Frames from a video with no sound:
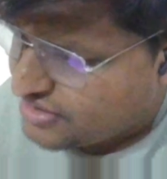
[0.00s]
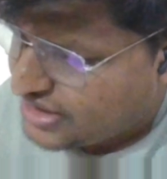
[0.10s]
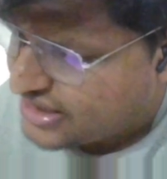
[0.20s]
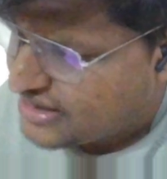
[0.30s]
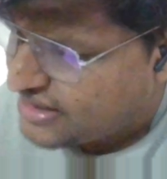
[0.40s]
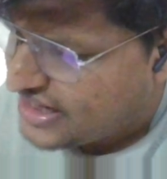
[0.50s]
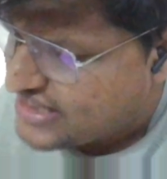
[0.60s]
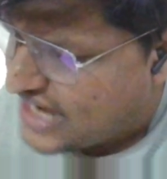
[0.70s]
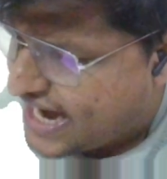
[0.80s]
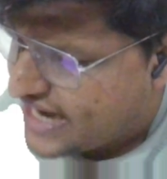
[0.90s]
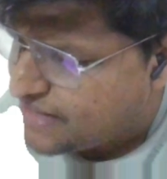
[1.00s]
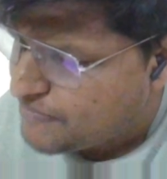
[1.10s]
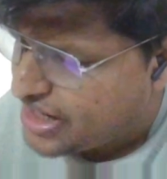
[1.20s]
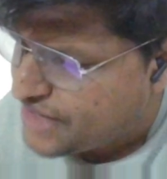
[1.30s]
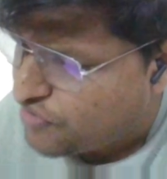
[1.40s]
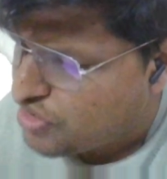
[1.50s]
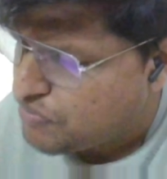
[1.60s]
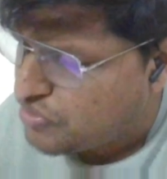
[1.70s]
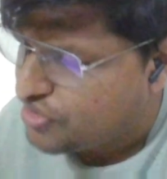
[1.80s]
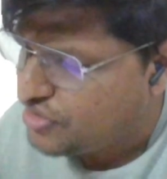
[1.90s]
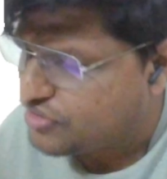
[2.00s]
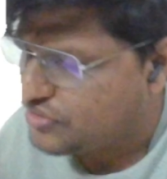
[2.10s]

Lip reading: recognize high demand for both